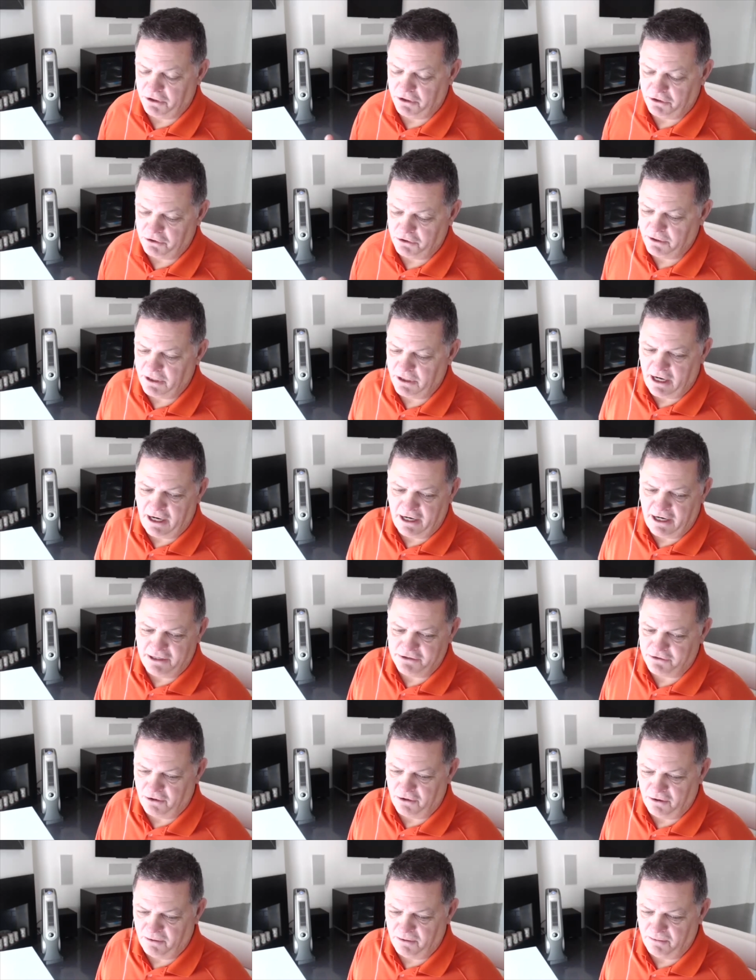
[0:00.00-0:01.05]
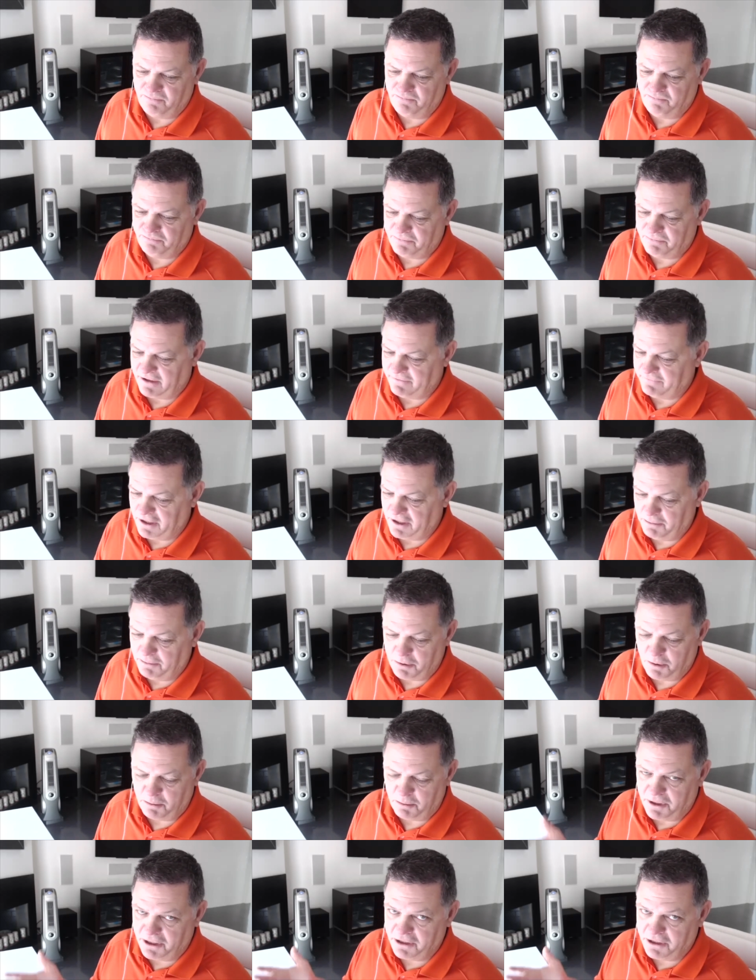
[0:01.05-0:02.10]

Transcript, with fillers: You guys are have implemented